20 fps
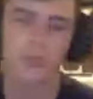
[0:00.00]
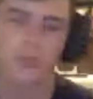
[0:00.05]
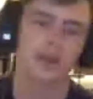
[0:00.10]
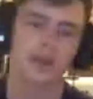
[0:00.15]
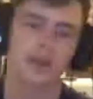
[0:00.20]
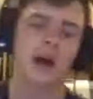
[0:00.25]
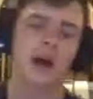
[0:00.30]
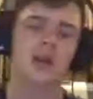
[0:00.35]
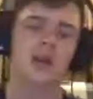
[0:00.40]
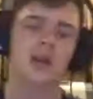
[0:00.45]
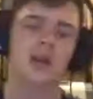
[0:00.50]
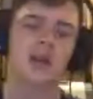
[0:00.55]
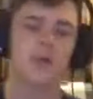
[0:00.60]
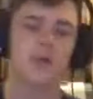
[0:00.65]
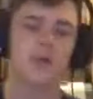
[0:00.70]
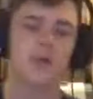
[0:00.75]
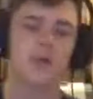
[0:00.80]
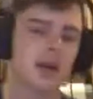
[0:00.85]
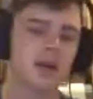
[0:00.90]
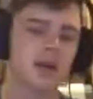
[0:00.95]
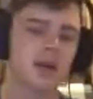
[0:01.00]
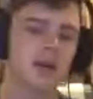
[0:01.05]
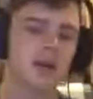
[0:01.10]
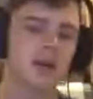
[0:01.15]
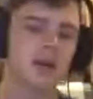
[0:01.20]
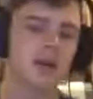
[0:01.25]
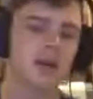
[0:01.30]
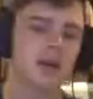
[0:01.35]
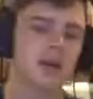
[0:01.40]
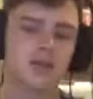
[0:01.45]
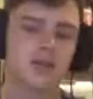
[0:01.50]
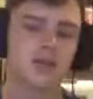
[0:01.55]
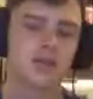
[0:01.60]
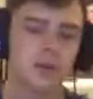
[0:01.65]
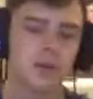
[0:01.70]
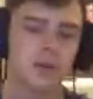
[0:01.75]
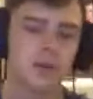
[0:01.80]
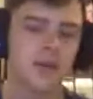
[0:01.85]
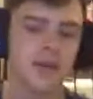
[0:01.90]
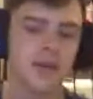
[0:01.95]
1.9 miles
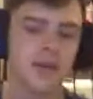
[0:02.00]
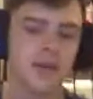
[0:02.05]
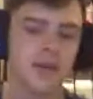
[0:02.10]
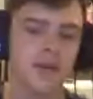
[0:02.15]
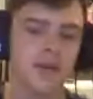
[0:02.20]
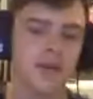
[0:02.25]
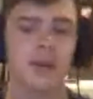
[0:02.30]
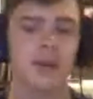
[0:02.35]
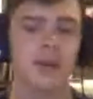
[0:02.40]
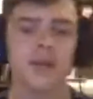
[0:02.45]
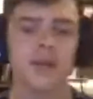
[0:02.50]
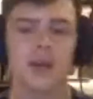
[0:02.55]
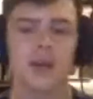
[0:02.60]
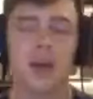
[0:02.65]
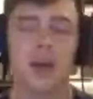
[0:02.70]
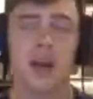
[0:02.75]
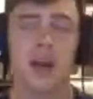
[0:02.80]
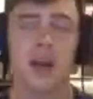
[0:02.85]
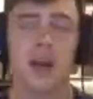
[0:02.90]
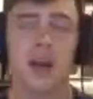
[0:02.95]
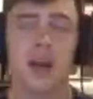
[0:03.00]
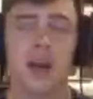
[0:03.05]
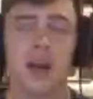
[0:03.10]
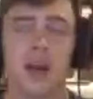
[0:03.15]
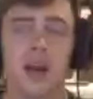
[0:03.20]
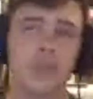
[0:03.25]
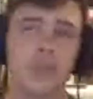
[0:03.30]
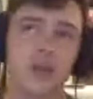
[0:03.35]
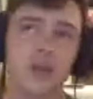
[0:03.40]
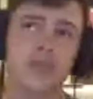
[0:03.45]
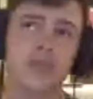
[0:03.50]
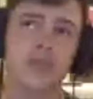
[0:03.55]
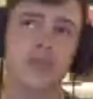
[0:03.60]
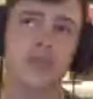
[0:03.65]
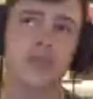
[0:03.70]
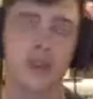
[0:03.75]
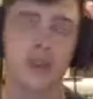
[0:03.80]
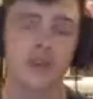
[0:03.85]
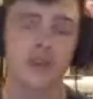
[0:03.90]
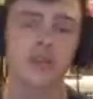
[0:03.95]
to the summit. And this is mostly
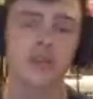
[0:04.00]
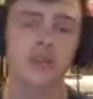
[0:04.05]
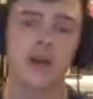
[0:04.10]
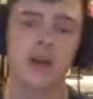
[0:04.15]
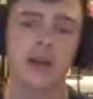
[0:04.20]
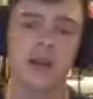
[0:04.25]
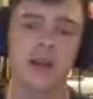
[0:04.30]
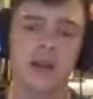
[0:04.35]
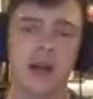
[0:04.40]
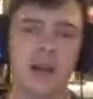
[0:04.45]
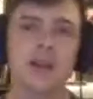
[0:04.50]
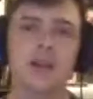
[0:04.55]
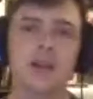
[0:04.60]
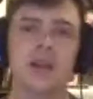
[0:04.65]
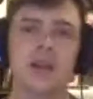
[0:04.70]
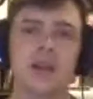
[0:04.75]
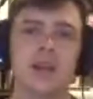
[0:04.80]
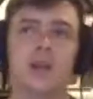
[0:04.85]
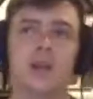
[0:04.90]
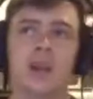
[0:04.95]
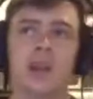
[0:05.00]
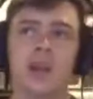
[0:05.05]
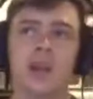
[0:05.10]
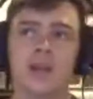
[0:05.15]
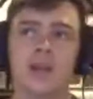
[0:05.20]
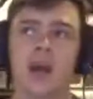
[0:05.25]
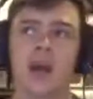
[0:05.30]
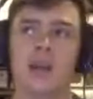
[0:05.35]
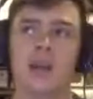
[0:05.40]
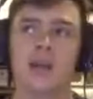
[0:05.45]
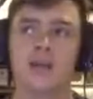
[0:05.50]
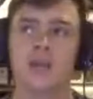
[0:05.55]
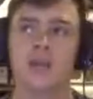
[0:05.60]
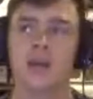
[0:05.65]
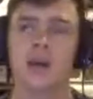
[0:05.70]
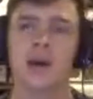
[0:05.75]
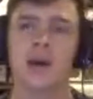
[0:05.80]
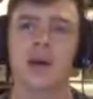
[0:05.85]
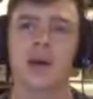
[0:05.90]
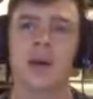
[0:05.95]
ridgeline hiking, meaning that
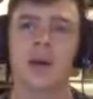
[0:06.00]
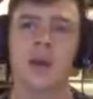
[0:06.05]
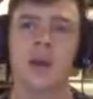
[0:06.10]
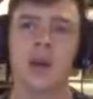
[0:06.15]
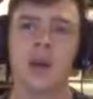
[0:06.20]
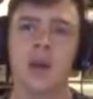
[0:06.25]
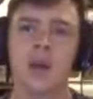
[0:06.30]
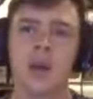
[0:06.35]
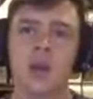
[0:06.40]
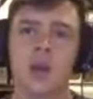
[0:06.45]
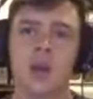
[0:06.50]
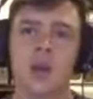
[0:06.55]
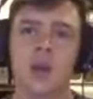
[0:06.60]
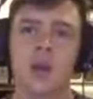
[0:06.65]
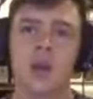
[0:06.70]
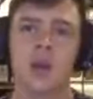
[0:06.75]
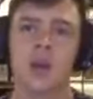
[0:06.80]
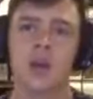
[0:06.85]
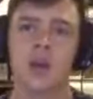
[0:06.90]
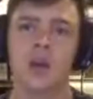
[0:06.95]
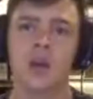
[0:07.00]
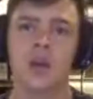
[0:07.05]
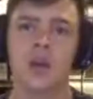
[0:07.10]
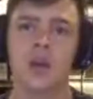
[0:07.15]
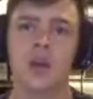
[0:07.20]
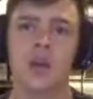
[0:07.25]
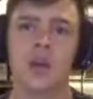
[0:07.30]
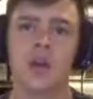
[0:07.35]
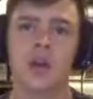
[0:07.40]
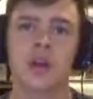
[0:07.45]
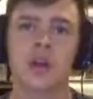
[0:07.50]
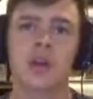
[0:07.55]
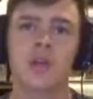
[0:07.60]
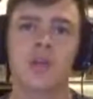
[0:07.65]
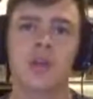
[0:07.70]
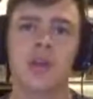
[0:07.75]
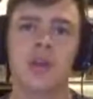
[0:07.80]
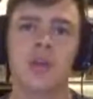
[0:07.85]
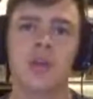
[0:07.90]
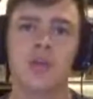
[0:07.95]
you're going to
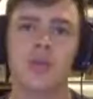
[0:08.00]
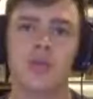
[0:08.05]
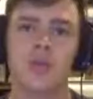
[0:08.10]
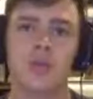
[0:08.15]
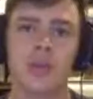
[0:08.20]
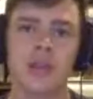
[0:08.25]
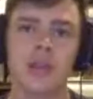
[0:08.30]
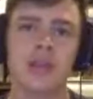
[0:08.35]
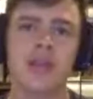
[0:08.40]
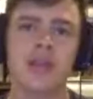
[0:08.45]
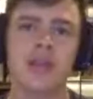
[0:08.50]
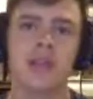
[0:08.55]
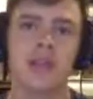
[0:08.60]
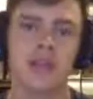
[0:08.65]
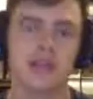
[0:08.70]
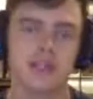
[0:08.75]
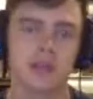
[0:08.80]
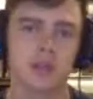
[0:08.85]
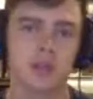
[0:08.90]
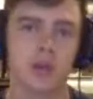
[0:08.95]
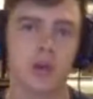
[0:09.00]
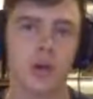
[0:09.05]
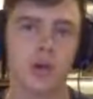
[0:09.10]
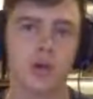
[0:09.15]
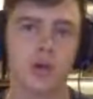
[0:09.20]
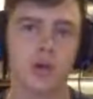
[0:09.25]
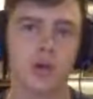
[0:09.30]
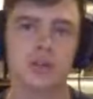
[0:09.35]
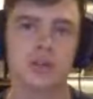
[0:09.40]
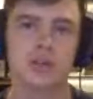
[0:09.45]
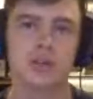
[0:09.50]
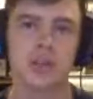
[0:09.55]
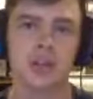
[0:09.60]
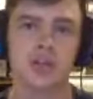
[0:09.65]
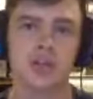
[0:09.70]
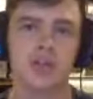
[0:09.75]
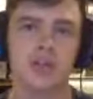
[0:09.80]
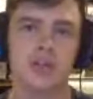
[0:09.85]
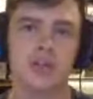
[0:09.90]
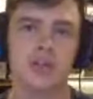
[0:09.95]
be really exposed
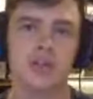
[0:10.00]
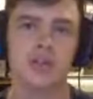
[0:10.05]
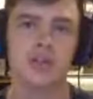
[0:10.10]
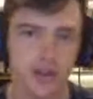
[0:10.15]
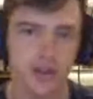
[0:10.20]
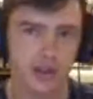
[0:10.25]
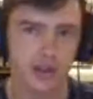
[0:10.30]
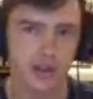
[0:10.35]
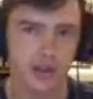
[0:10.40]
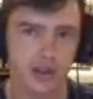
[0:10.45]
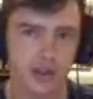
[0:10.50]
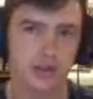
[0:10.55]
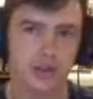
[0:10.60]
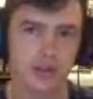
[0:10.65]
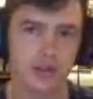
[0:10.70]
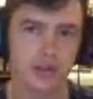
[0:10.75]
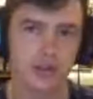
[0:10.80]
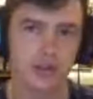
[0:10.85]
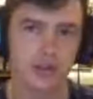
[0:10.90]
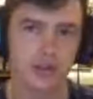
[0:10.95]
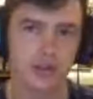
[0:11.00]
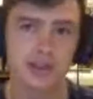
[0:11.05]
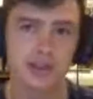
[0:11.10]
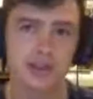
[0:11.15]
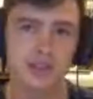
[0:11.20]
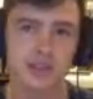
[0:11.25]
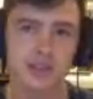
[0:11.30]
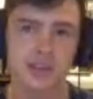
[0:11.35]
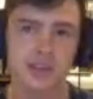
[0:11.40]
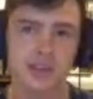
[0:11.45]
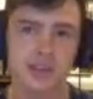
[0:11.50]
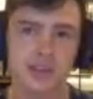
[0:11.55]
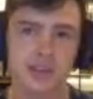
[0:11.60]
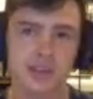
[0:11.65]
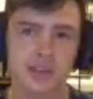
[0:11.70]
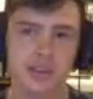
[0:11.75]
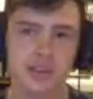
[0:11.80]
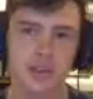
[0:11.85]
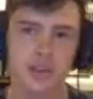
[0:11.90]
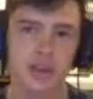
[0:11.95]
in very dangerous places. It's
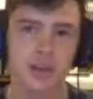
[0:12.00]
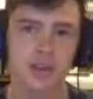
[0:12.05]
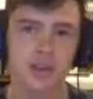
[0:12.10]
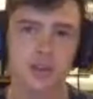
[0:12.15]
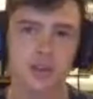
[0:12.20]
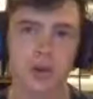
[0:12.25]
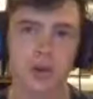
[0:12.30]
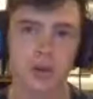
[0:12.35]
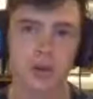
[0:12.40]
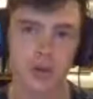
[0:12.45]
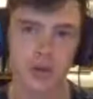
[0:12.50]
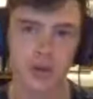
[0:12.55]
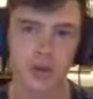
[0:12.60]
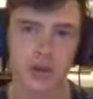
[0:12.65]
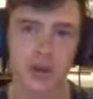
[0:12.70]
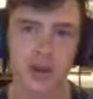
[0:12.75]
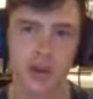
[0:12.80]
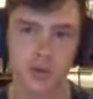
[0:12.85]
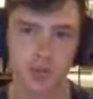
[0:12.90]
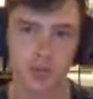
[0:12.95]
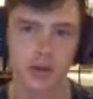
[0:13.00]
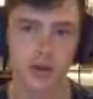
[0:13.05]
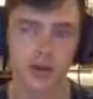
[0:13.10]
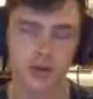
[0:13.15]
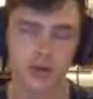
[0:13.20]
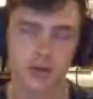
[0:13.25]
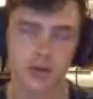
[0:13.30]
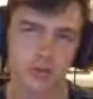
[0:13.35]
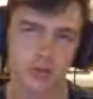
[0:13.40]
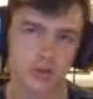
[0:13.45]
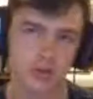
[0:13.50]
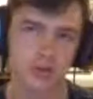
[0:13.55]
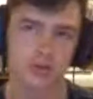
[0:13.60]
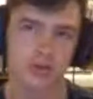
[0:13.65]
the most dangerous part of the climb, but